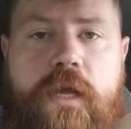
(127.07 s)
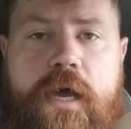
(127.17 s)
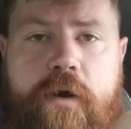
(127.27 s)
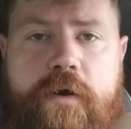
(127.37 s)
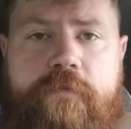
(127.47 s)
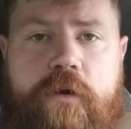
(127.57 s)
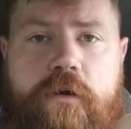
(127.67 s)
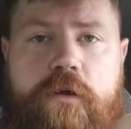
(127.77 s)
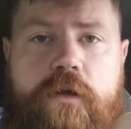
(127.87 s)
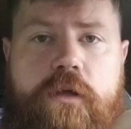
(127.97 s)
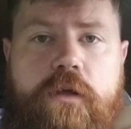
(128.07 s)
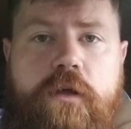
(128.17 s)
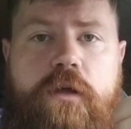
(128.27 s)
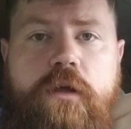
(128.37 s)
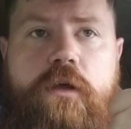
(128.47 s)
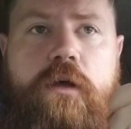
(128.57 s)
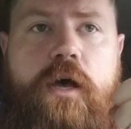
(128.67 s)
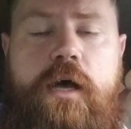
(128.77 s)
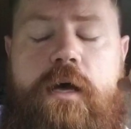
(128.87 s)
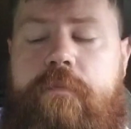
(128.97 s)
However,
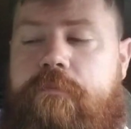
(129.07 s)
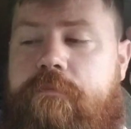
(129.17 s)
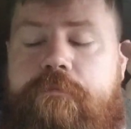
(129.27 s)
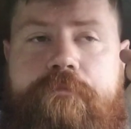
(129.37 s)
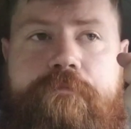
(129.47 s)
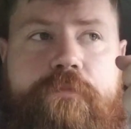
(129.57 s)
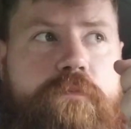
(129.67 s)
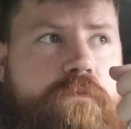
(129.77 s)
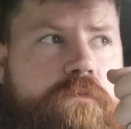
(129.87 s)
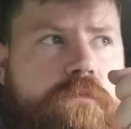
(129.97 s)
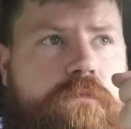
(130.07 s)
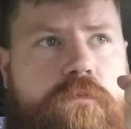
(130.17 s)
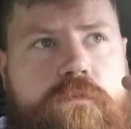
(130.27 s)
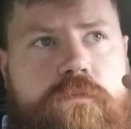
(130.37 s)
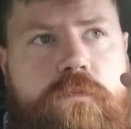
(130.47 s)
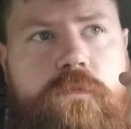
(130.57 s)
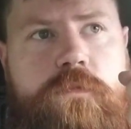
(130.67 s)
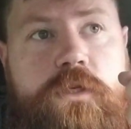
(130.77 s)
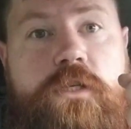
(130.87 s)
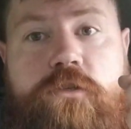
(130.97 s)
um,
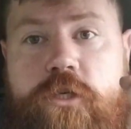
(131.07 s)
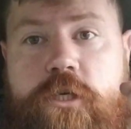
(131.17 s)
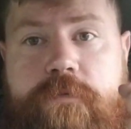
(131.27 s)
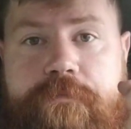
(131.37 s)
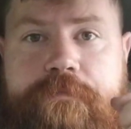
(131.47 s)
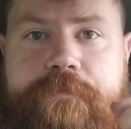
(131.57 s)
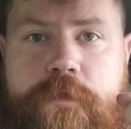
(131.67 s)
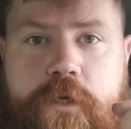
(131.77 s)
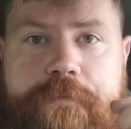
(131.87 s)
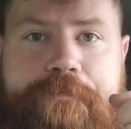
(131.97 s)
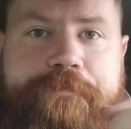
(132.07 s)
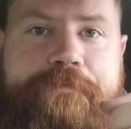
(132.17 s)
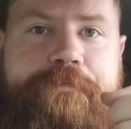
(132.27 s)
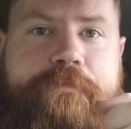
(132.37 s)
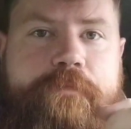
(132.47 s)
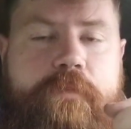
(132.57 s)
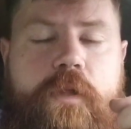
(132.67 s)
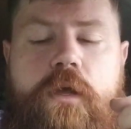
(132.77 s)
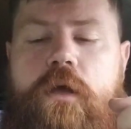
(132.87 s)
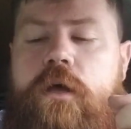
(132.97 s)
it's a nice truck, sorry.
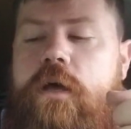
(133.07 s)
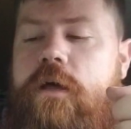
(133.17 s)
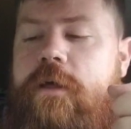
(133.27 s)
Uh,